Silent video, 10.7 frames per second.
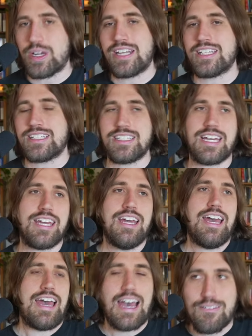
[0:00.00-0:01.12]
writing today.
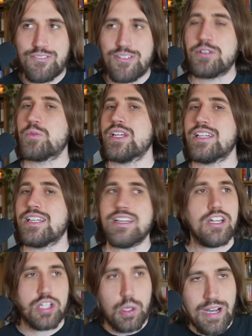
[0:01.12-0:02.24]
Have fun reading.
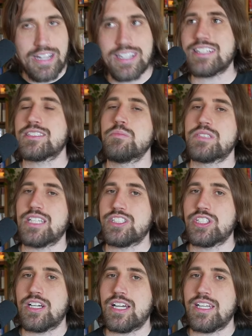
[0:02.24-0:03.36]
Go out and get some
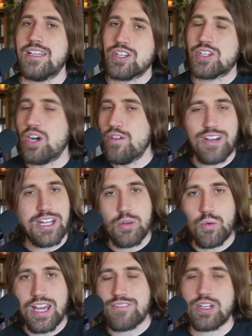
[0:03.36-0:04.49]
sunshine. Go find a
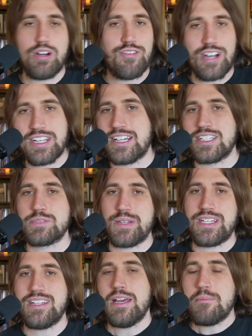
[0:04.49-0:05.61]
wife. Go find a
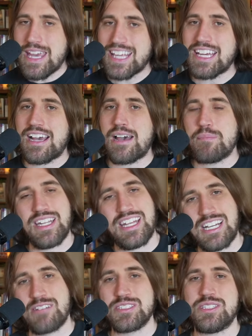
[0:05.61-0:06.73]
husband. Make it happen. And
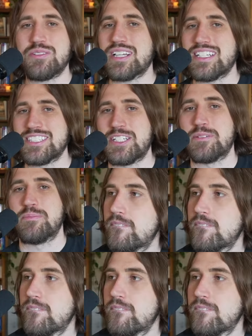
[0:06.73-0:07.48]
I will see you guys later.